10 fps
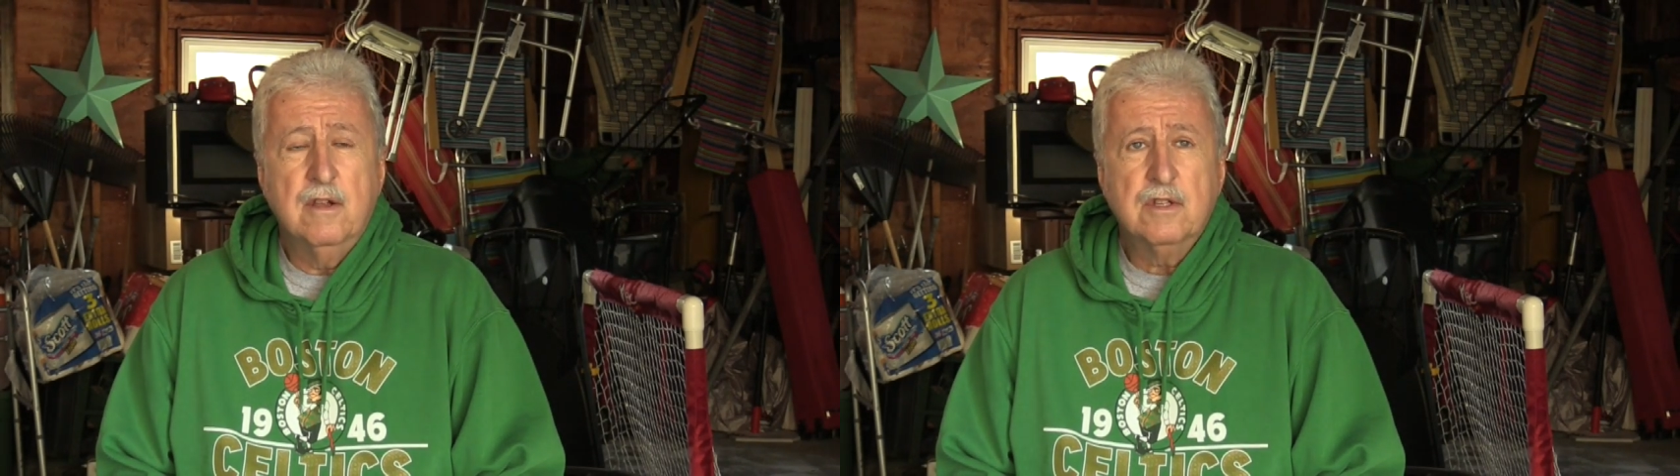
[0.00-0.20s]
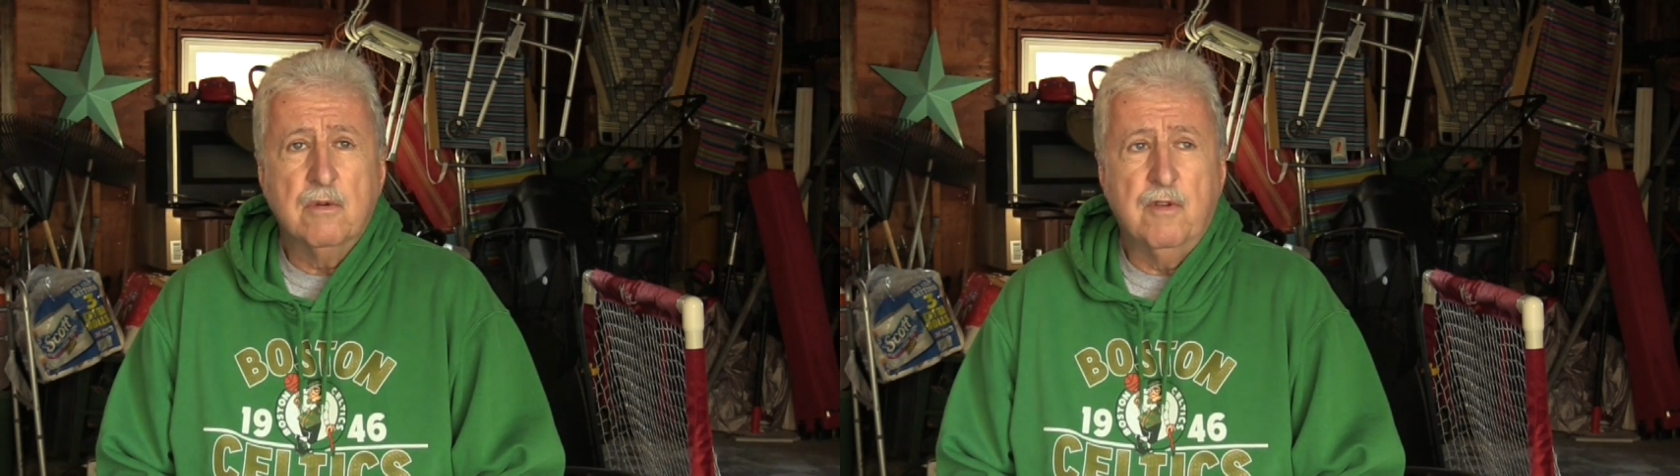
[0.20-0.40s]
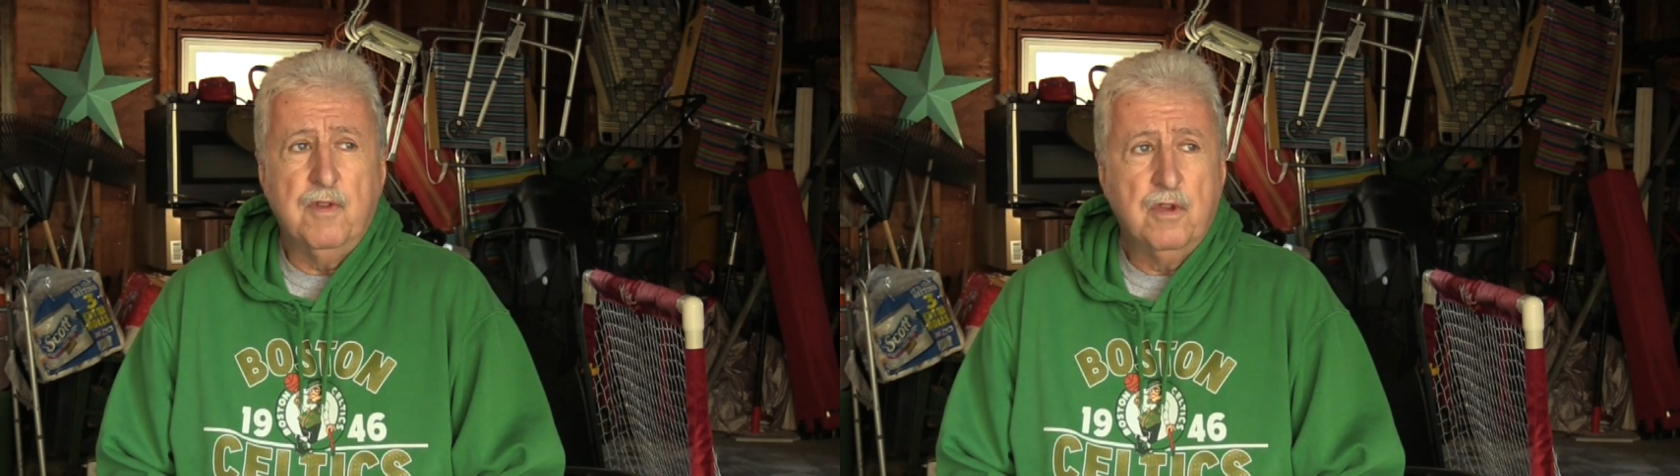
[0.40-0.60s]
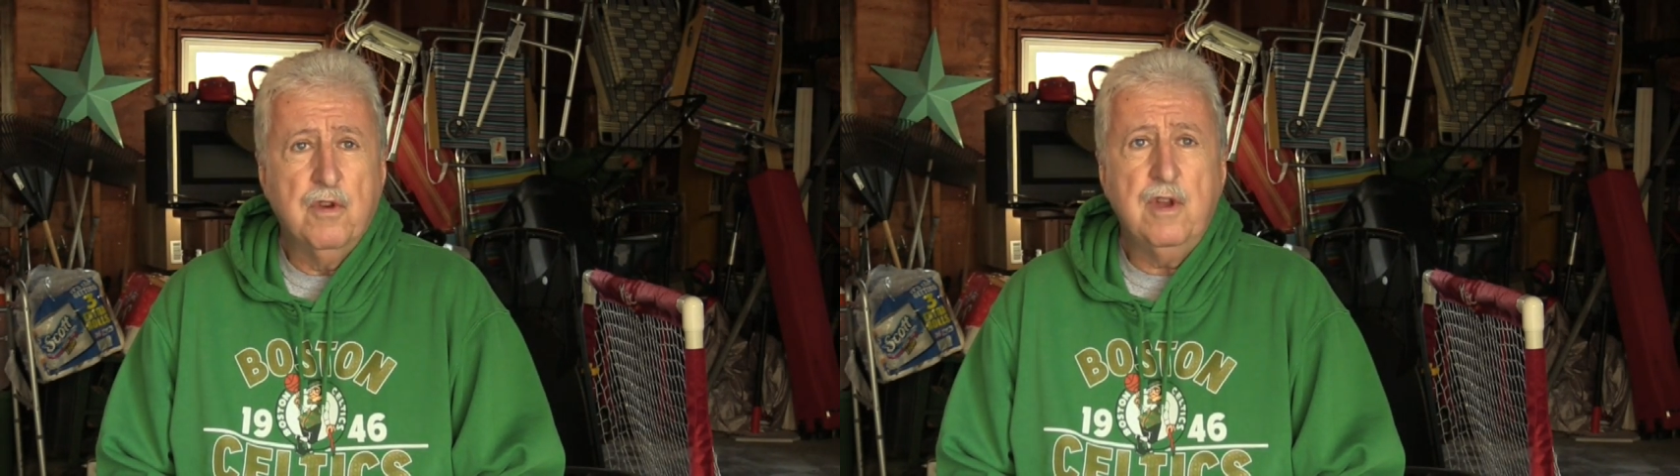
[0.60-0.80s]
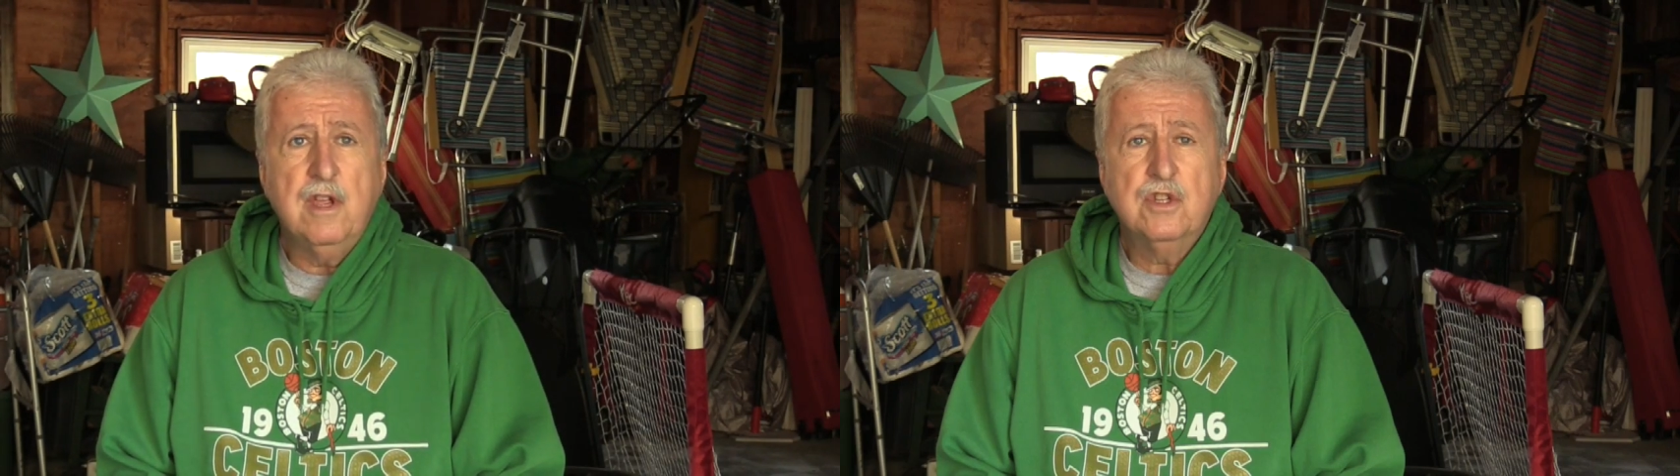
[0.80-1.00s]
So if you're
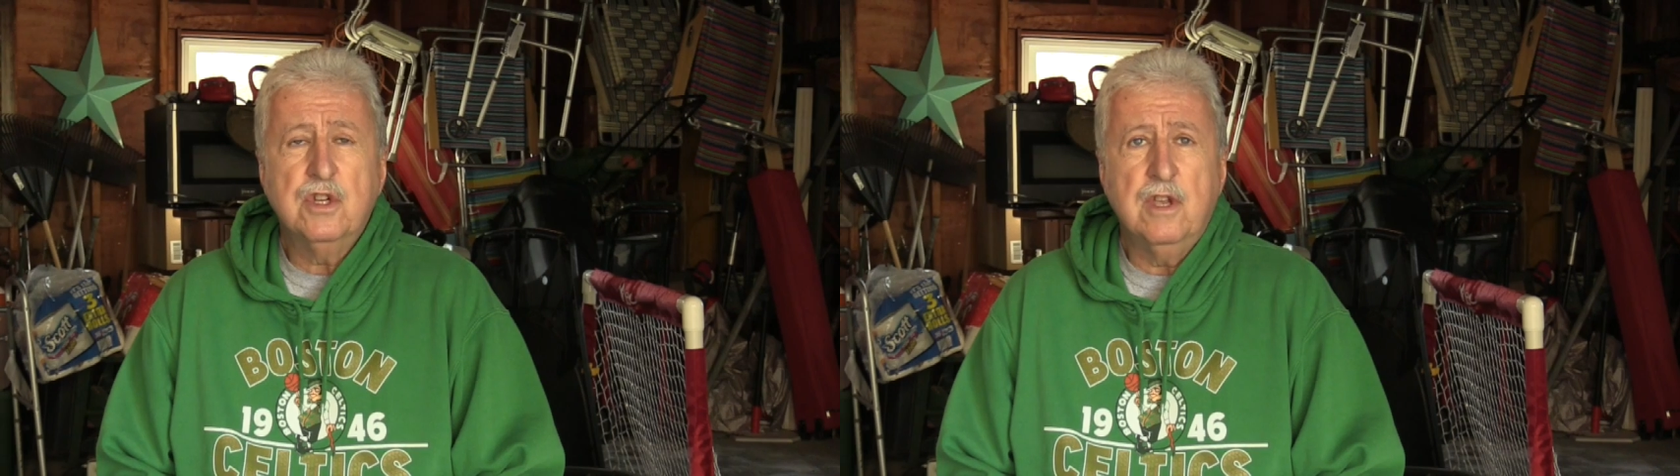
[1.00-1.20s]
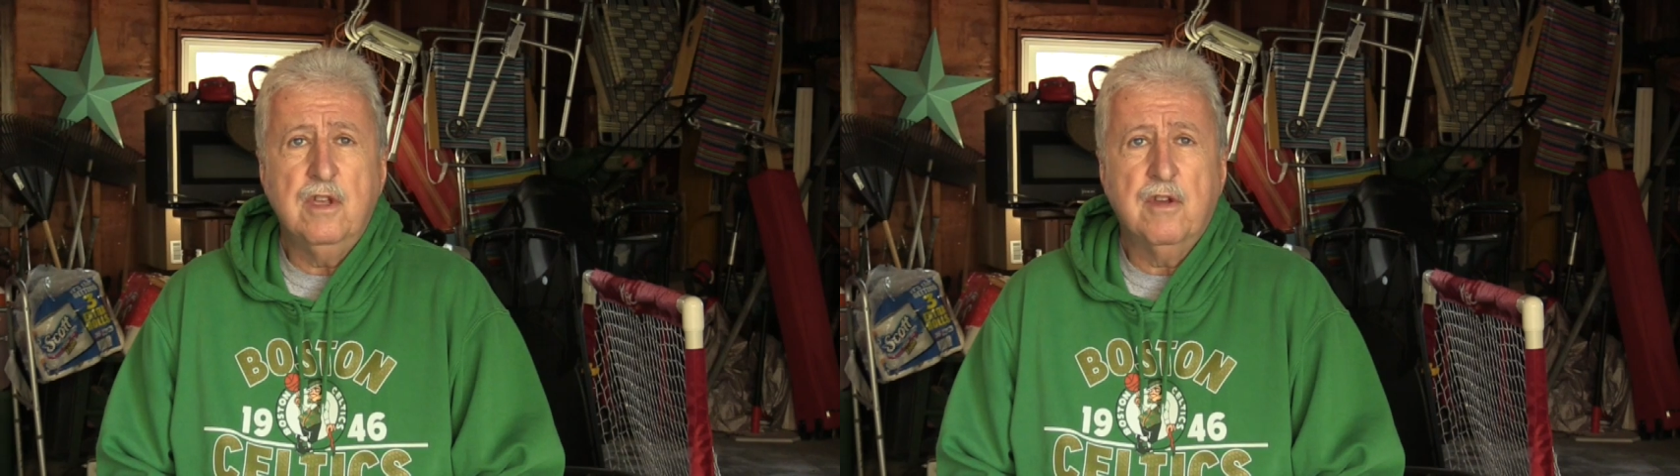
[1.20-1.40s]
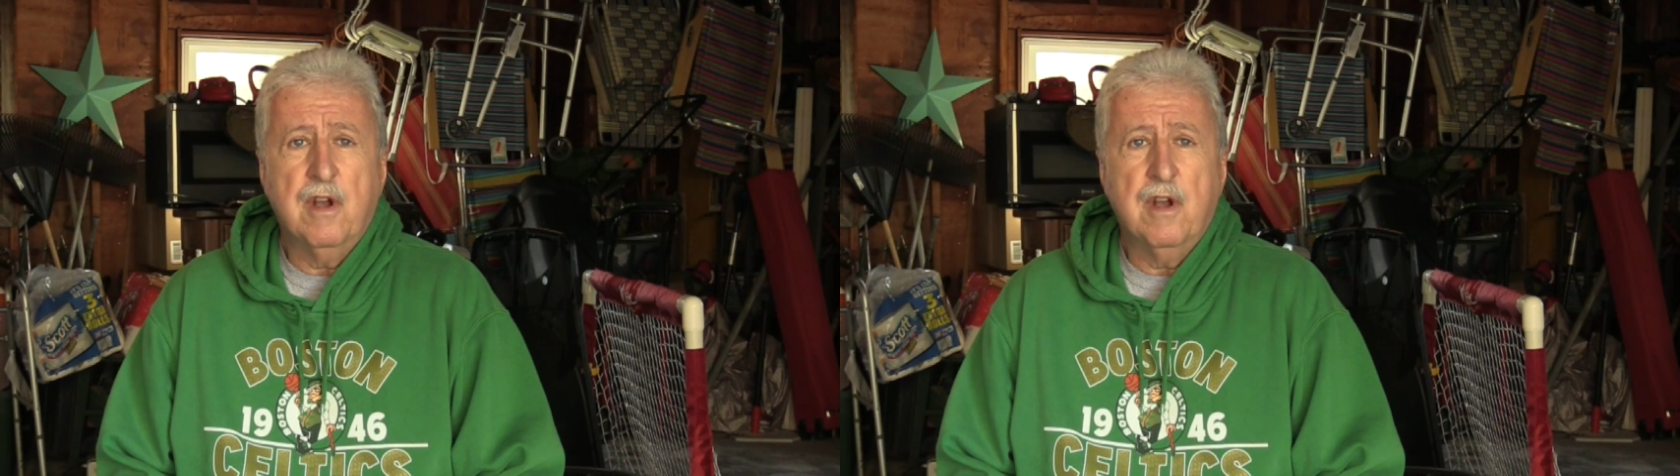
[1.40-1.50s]
good each year, you're